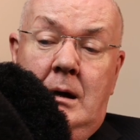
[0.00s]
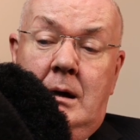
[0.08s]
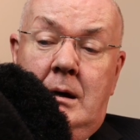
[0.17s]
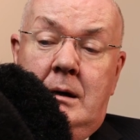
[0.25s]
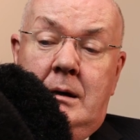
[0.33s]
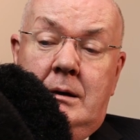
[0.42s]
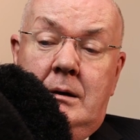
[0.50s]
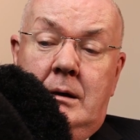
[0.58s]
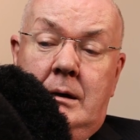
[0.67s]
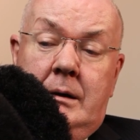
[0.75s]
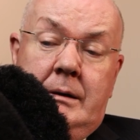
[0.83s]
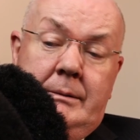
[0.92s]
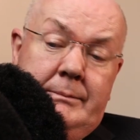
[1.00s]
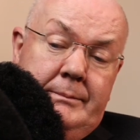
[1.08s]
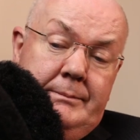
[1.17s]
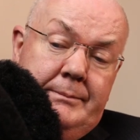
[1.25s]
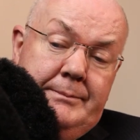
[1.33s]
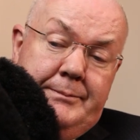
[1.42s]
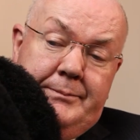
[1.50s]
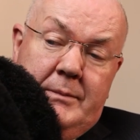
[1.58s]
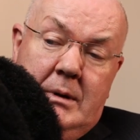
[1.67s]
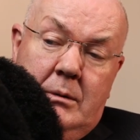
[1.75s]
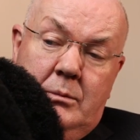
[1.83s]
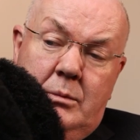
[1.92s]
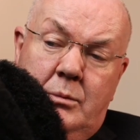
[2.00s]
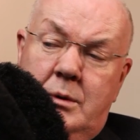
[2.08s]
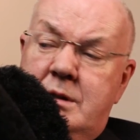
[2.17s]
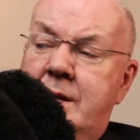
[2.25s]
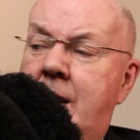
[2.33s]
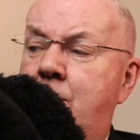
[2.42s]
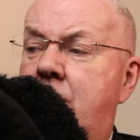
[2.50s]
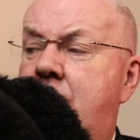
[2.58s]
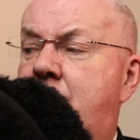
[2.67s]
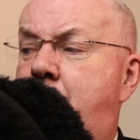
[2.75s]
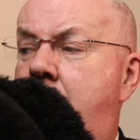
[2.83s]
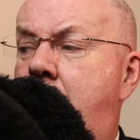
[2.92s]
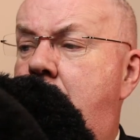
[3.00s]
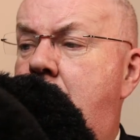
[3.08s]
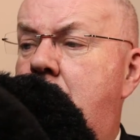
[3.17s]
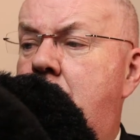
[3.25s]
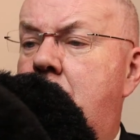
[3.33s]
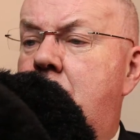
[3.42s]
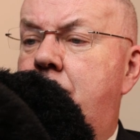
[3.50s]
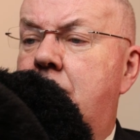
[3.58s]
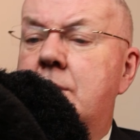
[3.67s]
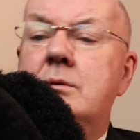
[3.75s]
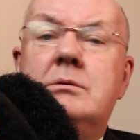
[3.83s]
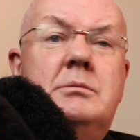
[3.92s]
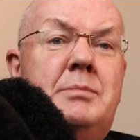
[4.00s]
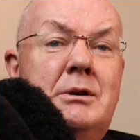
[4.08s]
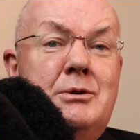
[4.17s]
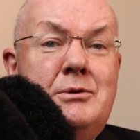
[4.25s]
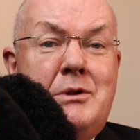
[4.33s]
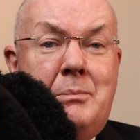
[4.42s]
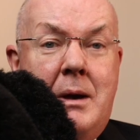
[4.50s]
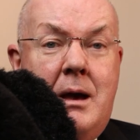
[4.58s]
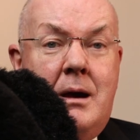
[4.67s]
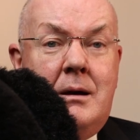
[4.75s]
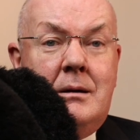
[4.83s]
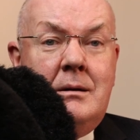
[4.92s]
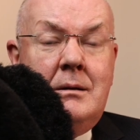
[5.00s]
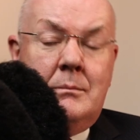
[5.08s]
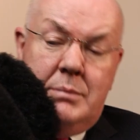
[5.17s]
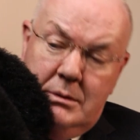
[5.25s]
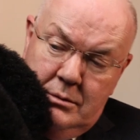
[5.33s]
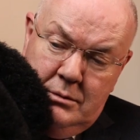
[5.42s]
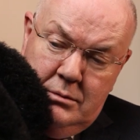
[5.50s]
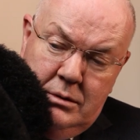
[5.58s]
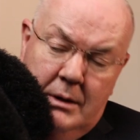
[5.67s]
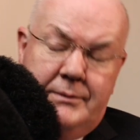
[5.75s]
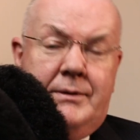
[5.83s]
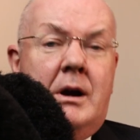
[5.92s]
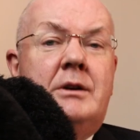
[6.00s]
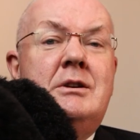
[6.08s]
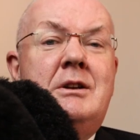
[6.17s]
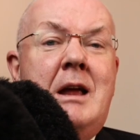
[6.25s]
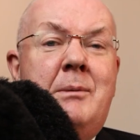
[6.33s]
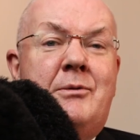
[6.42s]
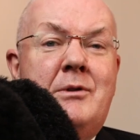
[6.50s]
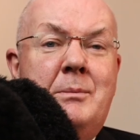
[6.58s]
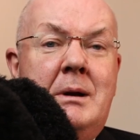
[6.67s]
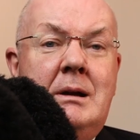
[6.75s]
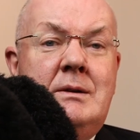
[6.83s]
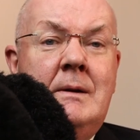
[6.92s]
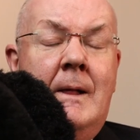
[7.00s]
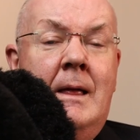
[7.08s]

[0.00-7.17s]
uh, um, what's the name of this bear? Baloo. Baloo the bear. Baloo. I've forgotten your name for a minute.